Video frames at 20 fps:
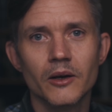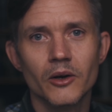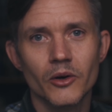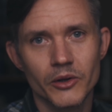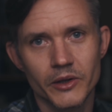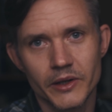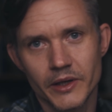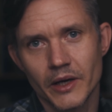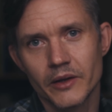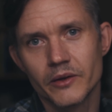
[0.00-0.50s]

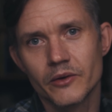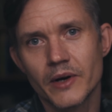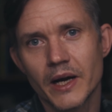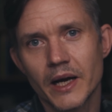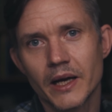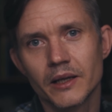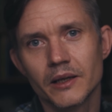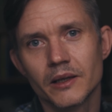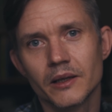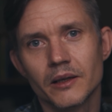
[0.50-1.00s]
On the other
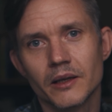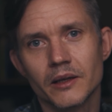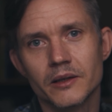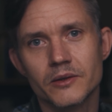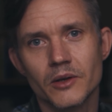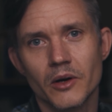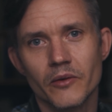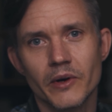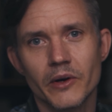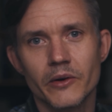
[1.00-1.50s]
hand,
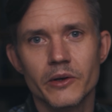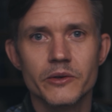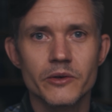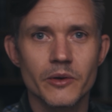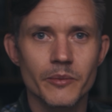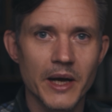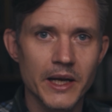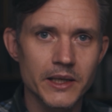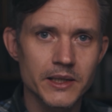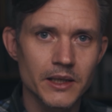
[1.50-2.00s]
it's not very
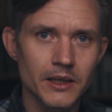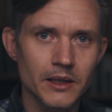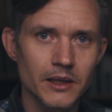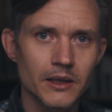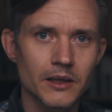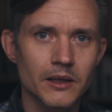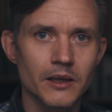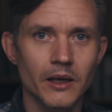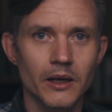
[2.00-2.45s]
dramatic.